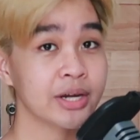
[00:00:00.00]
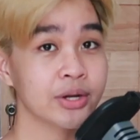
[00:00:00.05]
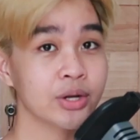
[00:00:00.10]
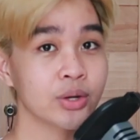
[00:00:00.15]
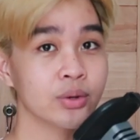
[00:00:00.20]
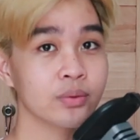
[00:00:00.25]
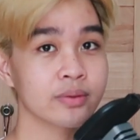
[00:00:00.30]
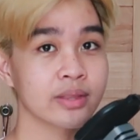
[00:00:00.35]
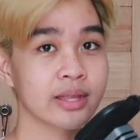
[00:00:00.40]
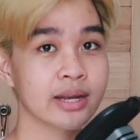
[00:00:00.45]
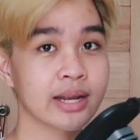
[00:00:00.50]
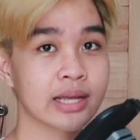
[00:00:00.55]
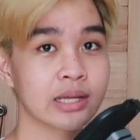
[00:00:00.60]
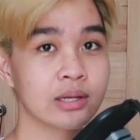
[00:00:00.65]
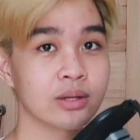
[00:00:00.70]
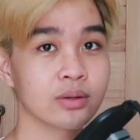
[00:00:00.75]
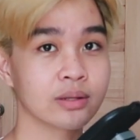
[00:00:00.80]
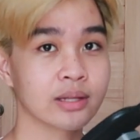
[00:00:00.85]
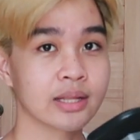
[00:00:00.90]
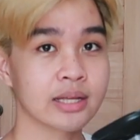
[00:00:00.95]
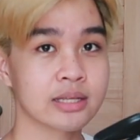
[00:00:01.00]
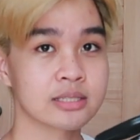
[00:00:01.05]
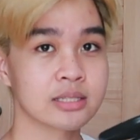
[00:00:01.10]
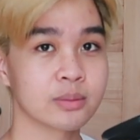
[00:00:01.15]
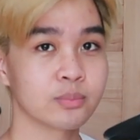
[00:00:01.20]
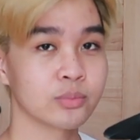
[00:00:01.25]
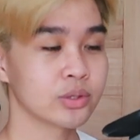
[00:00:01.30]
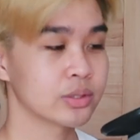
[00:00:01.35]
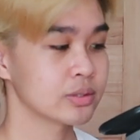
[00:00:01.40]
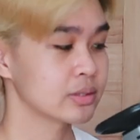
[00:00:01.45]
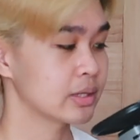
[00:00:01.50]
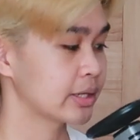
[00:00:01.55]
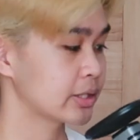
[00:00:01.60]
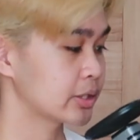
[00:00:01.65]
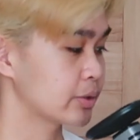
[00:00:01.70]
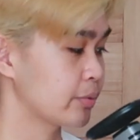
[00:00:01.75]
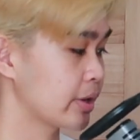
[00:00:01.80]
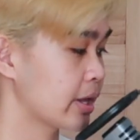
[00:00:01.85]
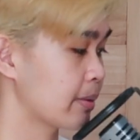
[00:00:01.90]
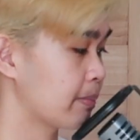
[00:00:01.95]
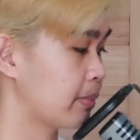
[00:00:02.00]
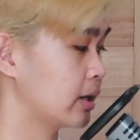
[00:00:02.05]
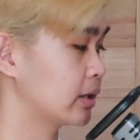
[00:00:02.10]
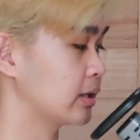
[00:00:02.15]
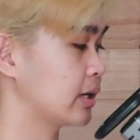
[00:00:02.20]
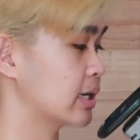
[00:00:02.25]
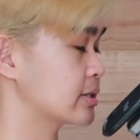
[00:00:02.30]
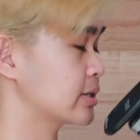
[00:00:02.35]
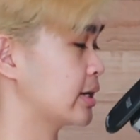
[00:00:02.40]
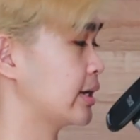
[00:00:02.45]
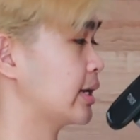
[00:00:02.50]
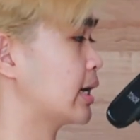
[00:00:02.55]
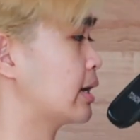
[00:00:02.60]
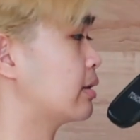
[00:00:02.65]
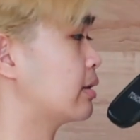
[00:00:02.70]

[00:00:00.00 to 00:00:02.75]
And I know that I look like someone who's like doing a podcast right